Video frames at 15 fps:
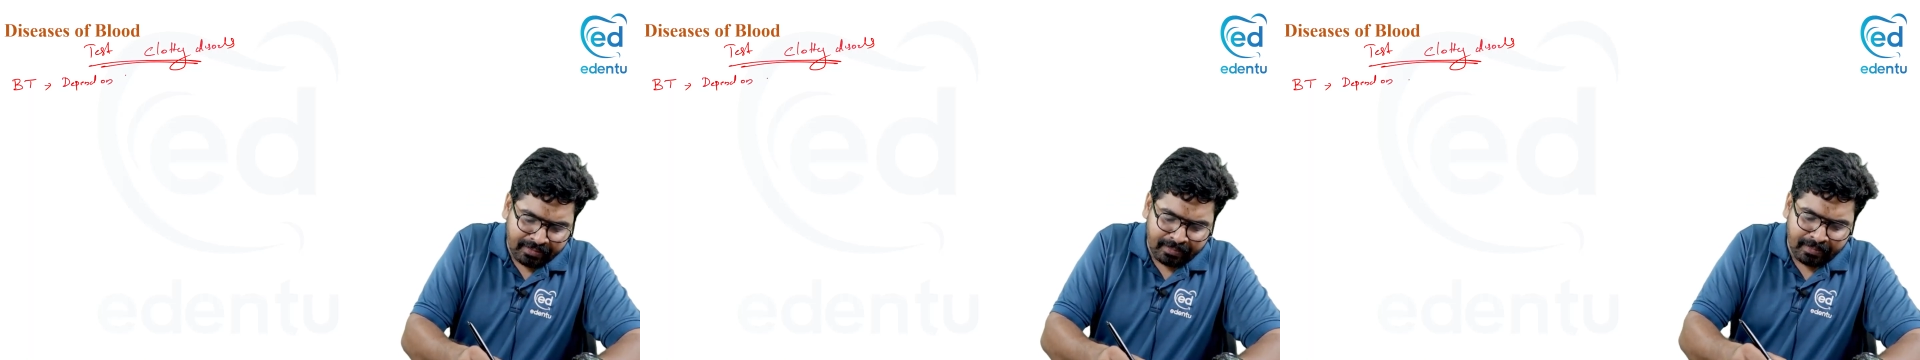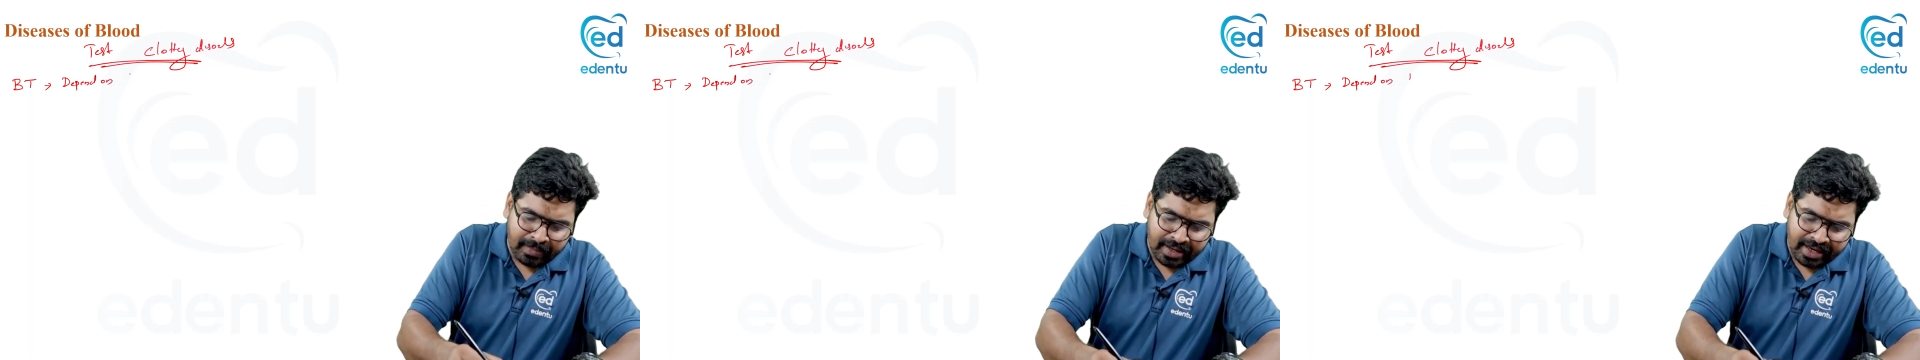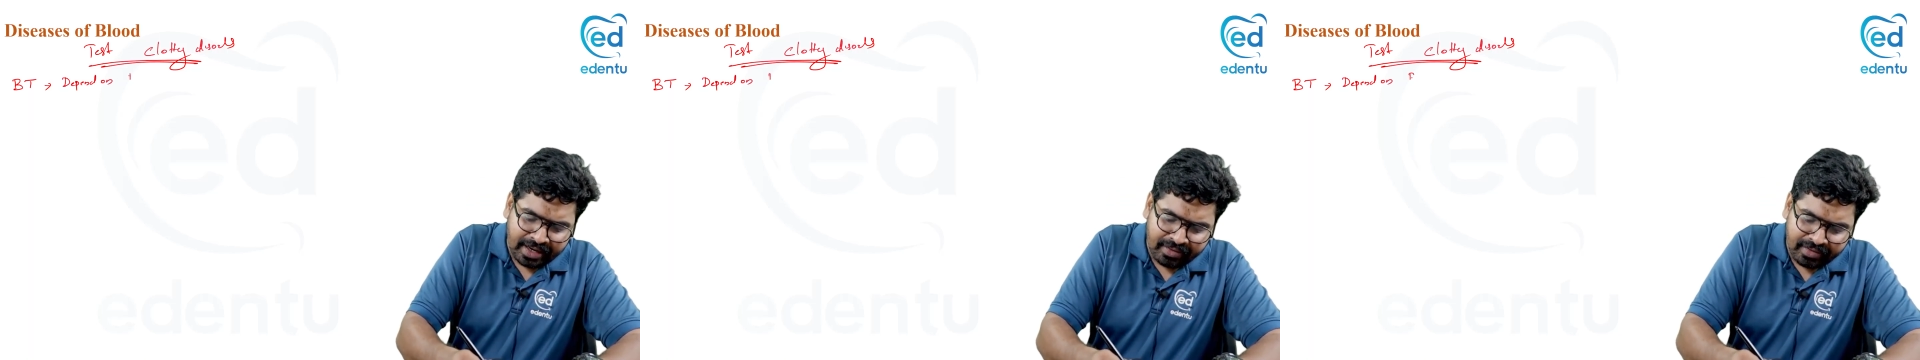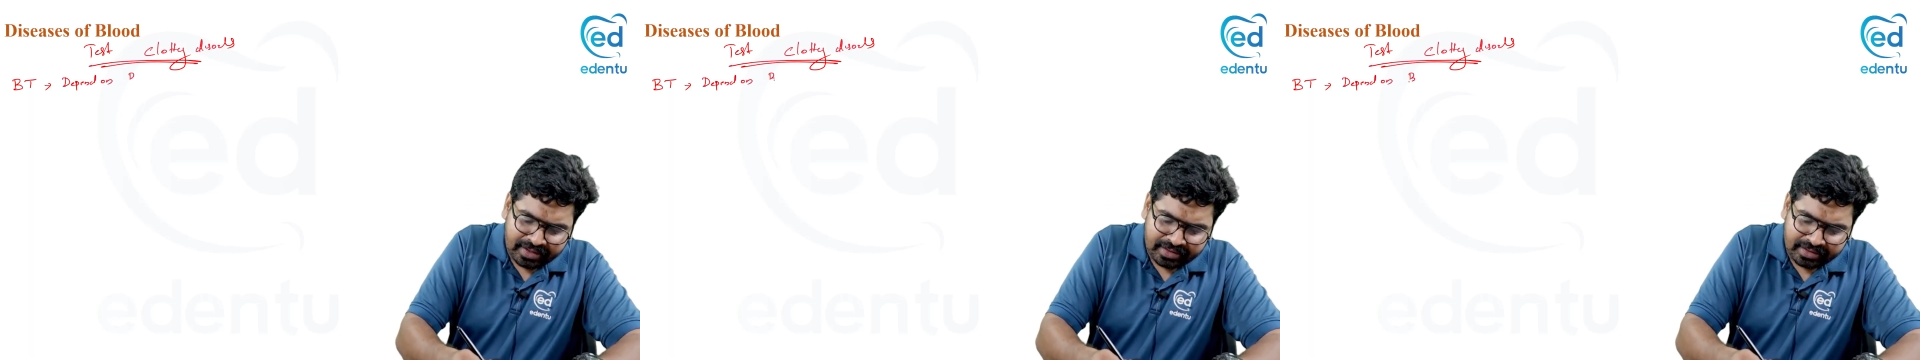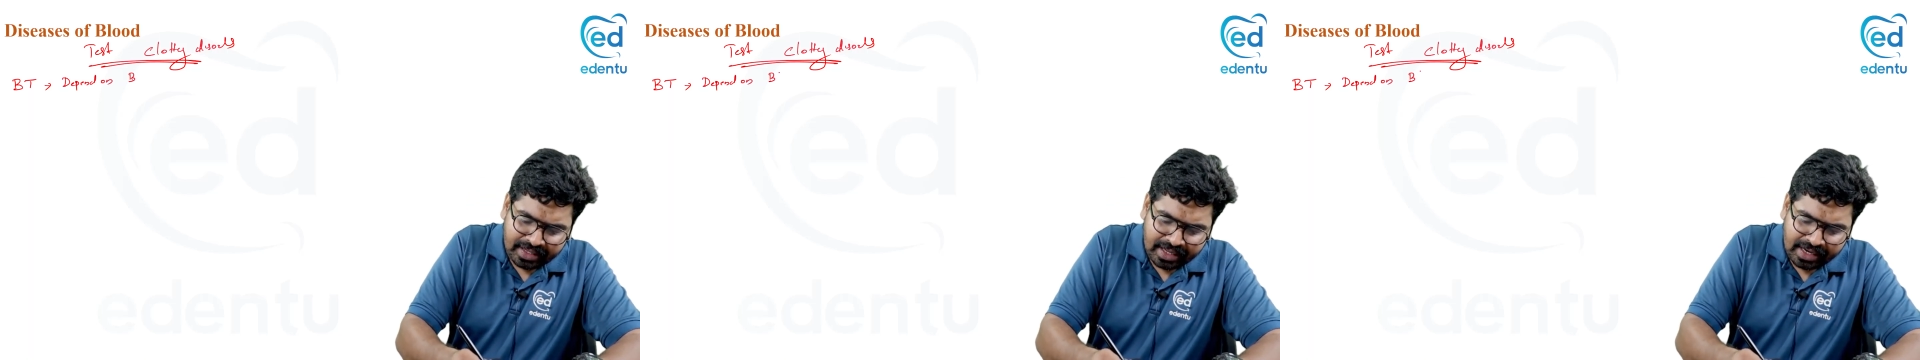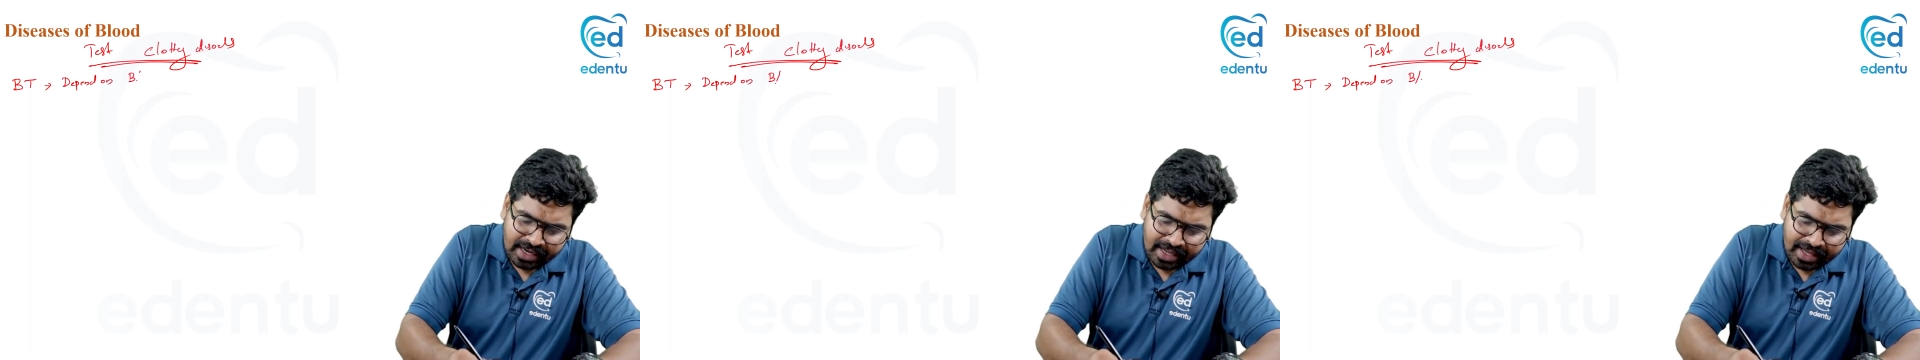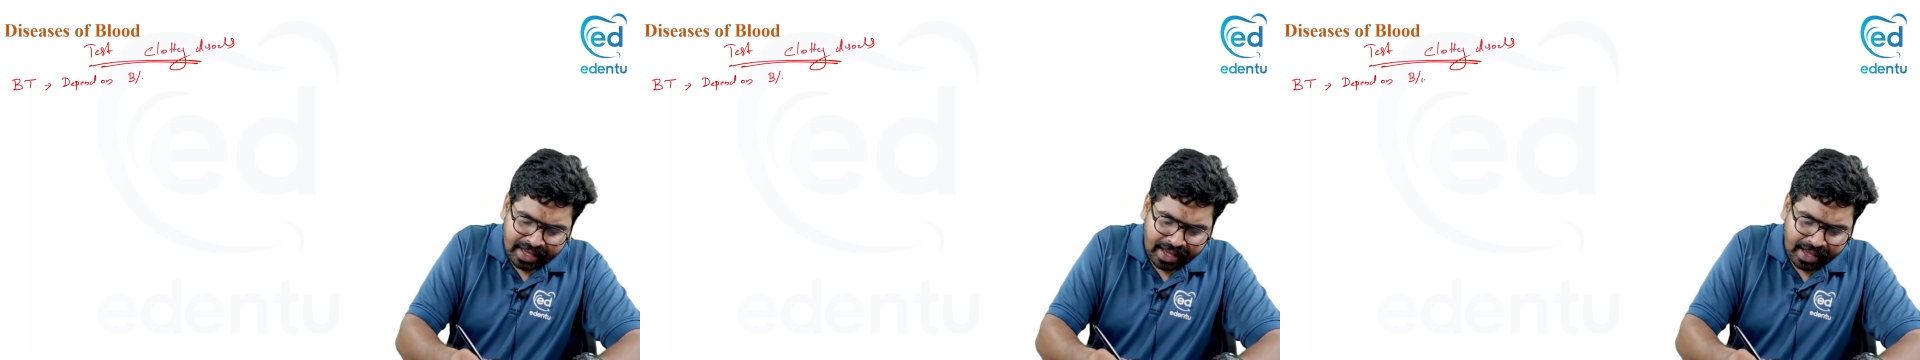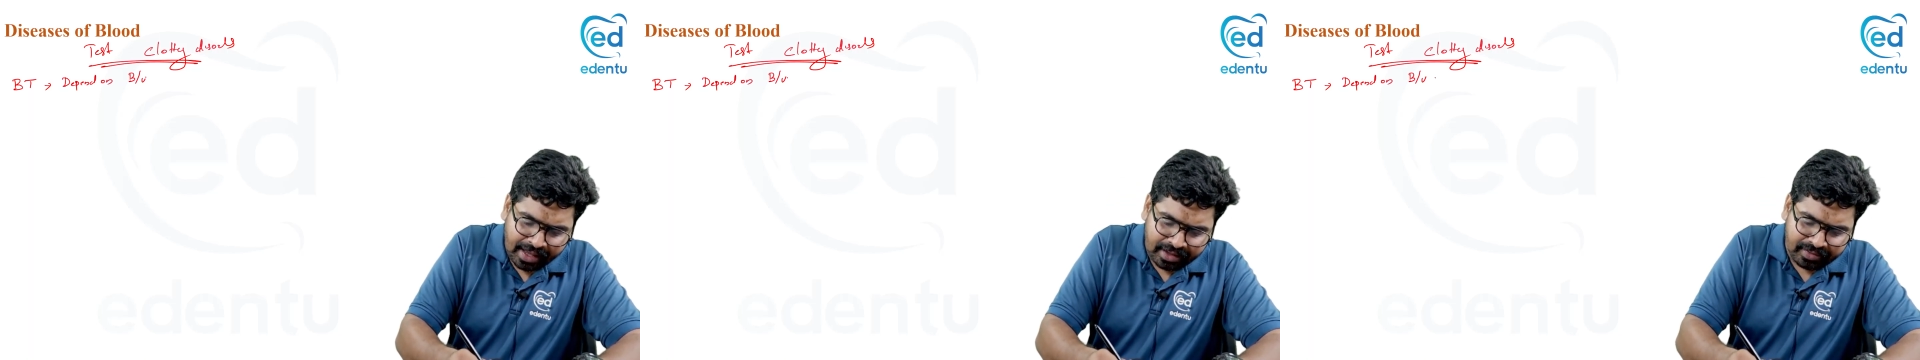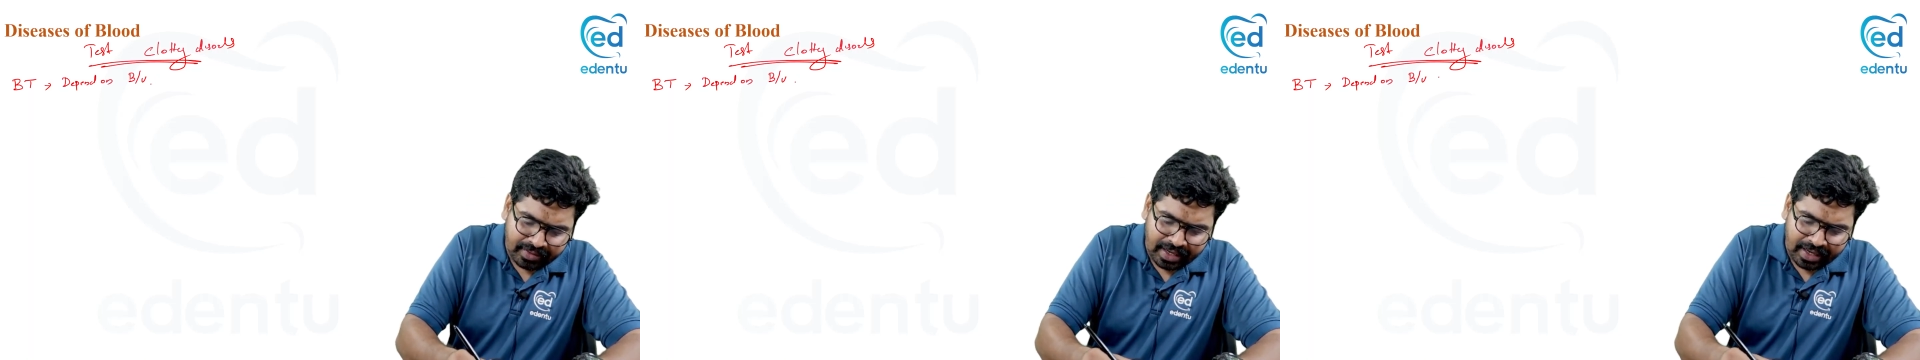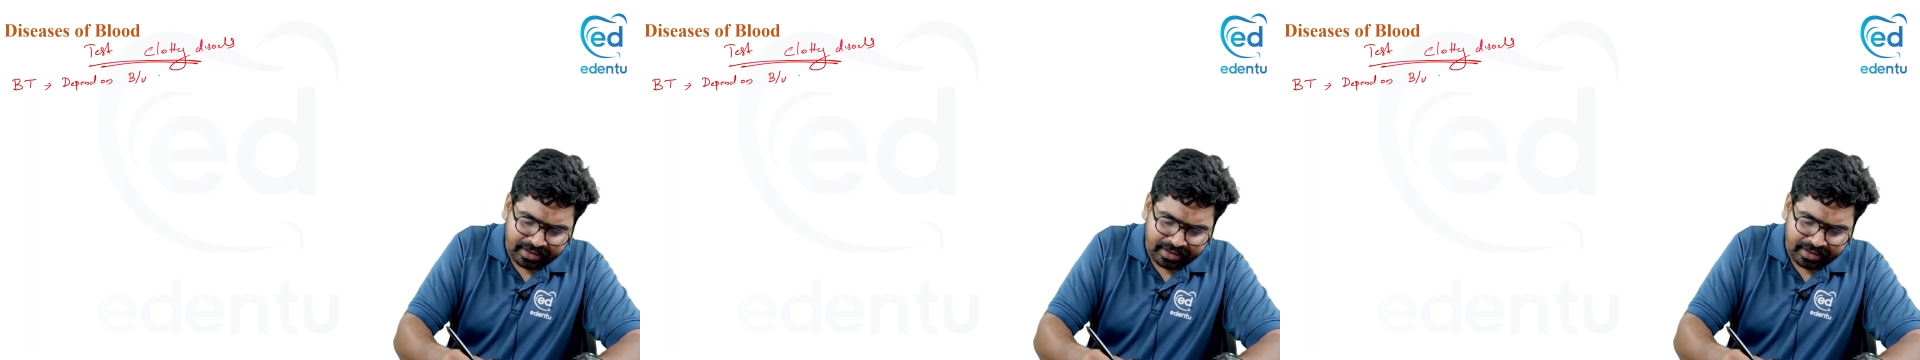blood vessel as well